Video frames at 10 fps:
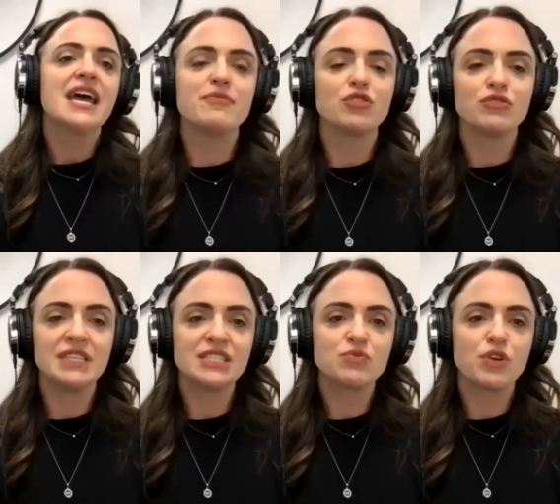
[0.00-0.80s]

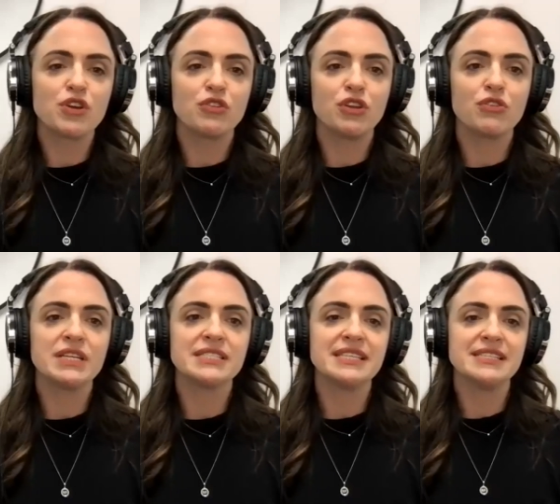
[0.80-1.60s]
This is where your
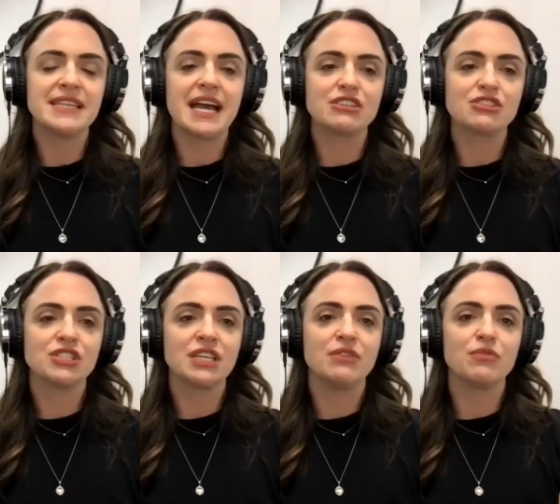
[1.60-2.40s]
uterus is
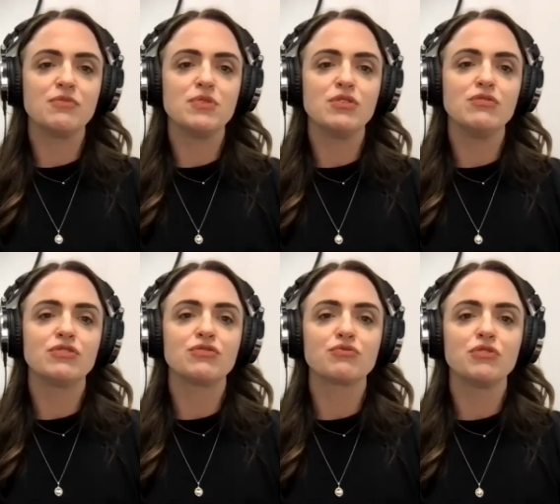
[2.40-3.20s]
actually
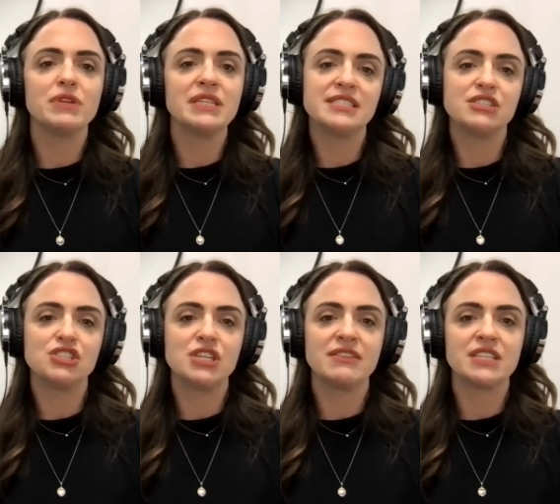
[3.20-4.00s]
removed through an
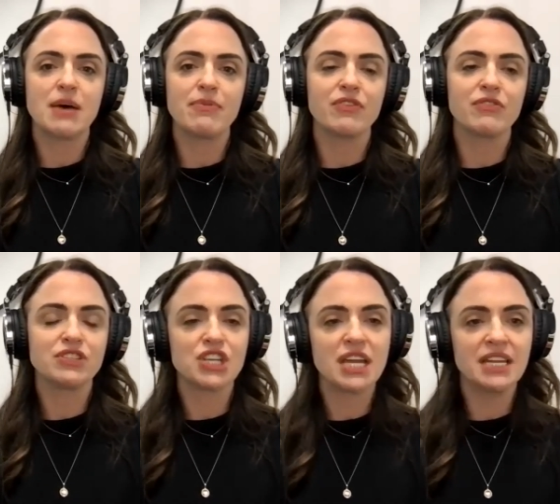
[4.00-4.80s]
incision at the top of your
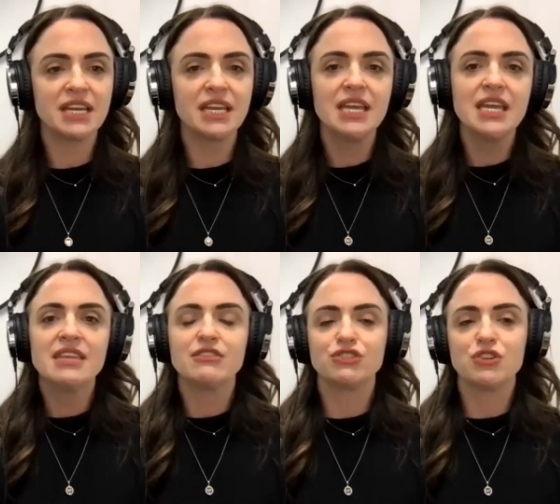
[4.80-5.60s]
vagina.
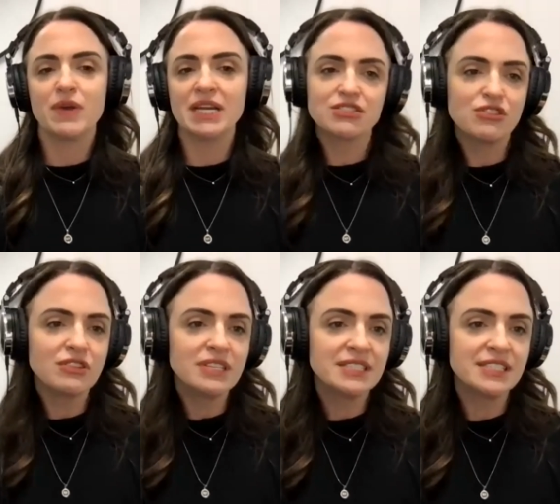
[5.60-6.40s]
There's no external
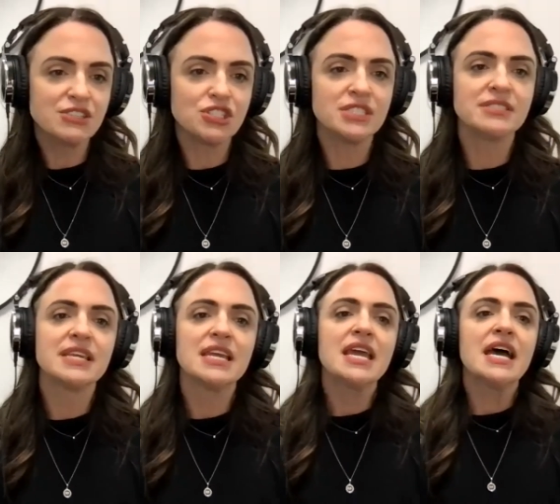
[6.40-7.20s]
incisions.
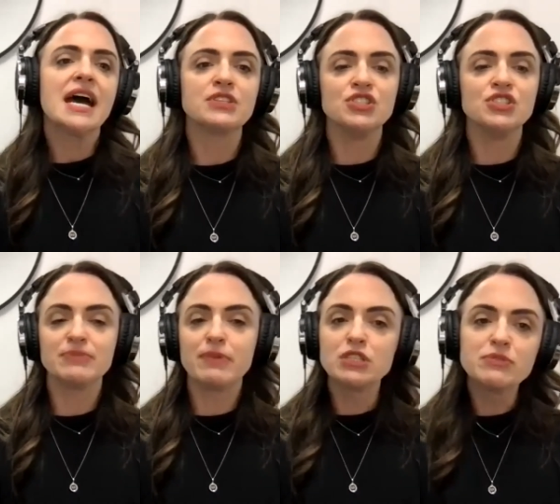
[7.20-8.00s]

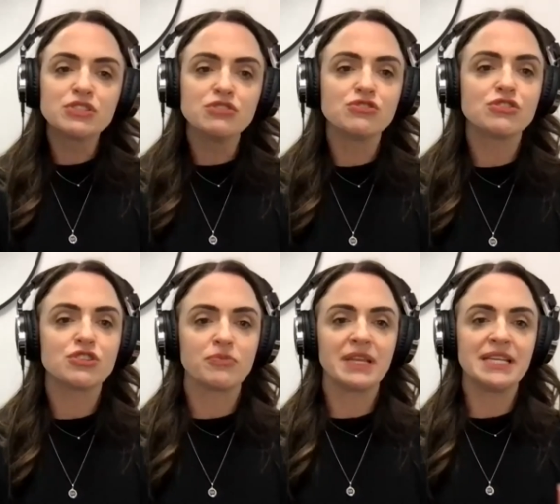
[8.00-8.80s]
Disposable sutures
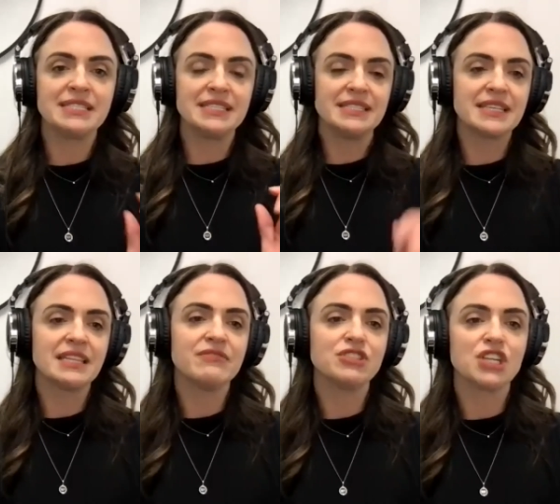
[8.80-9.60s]
are placed inside
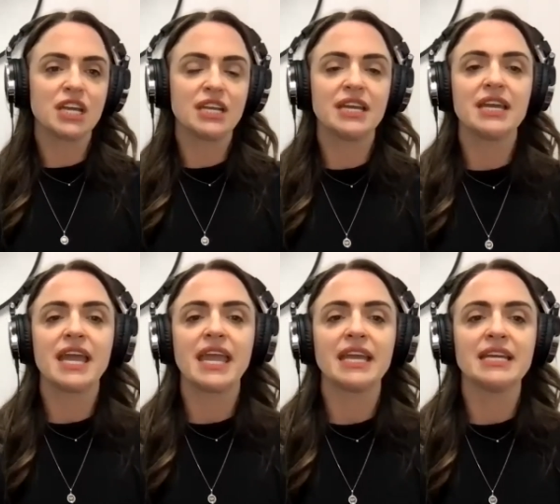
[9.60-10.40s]
the vagina,
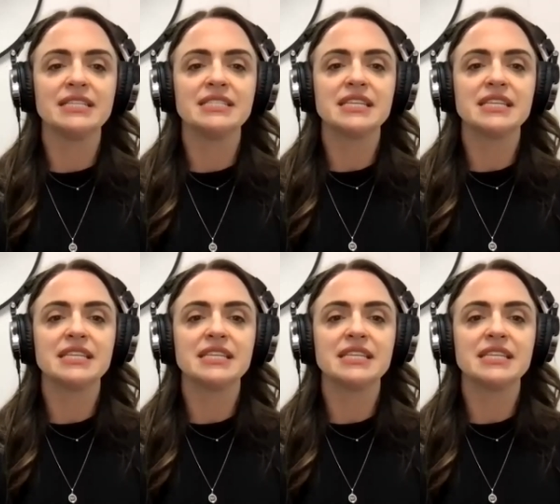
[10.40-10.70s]
and